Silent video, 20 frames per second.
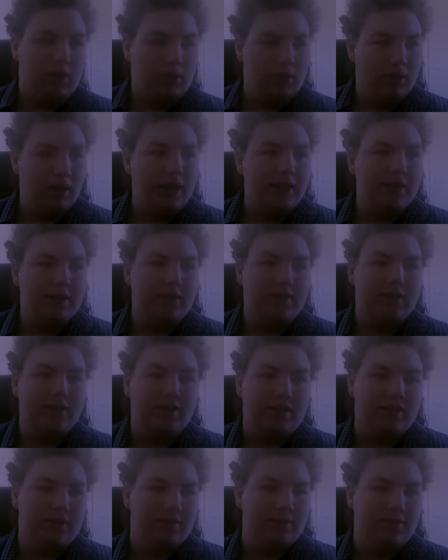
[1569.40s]
I
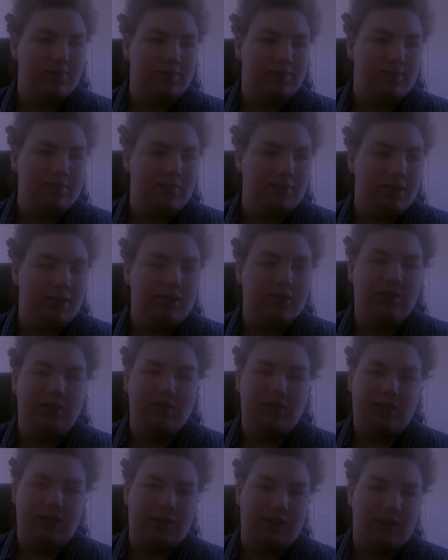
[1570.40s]
didn't
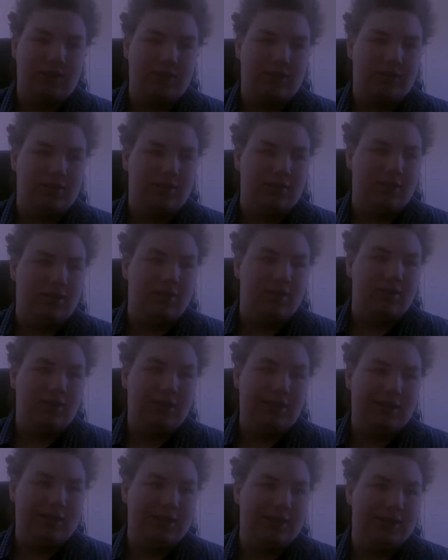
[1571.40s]
think
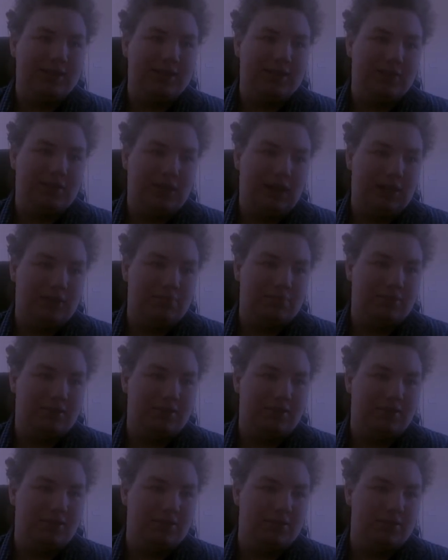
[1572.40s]
this would happen,
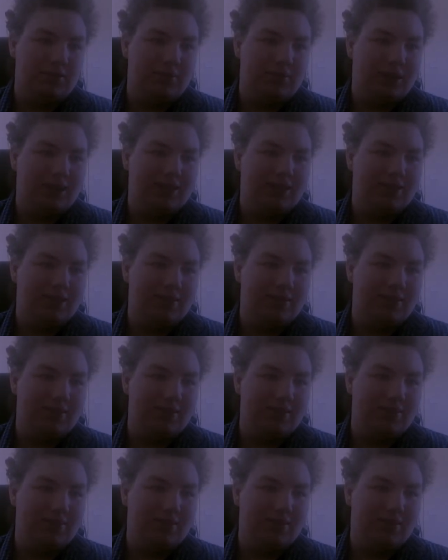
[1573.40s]
you know. I
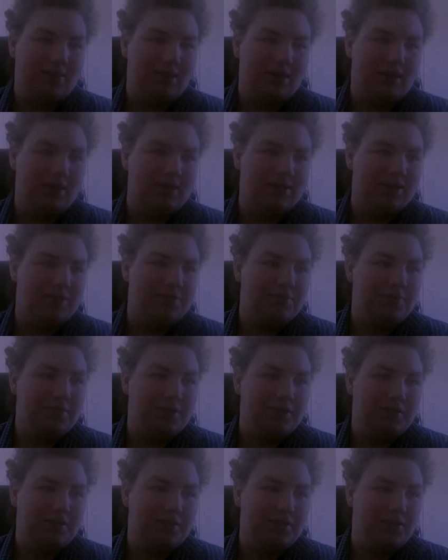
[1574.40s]
just
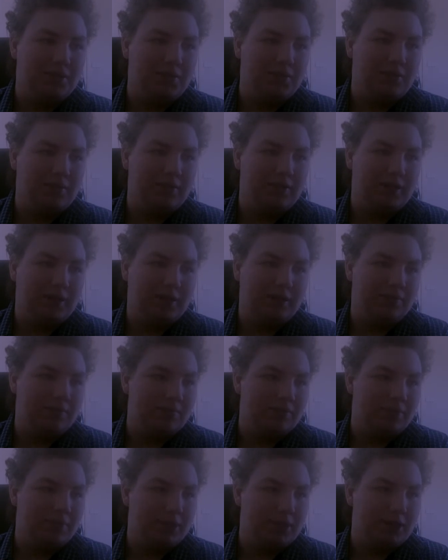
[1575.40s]
wanted to do a funny,
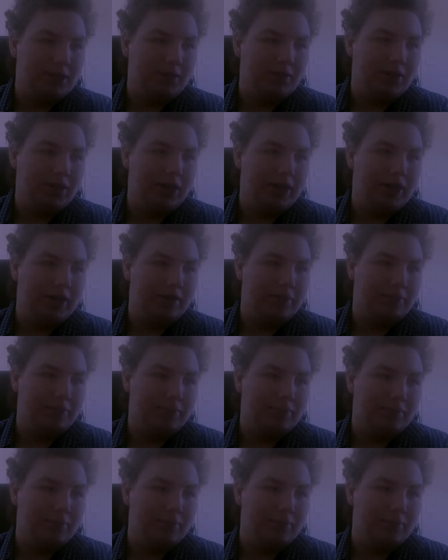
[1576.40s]
but here I am.